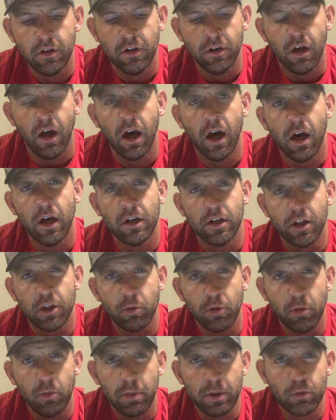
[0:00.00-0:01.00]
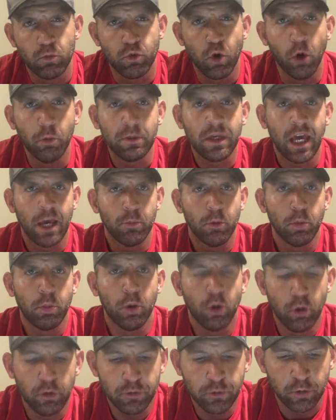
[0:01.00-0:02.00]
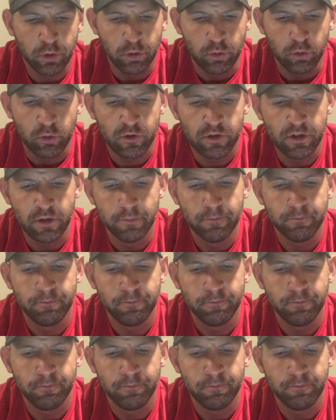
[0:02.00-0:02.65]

Another one would be rope cable pull-throughs.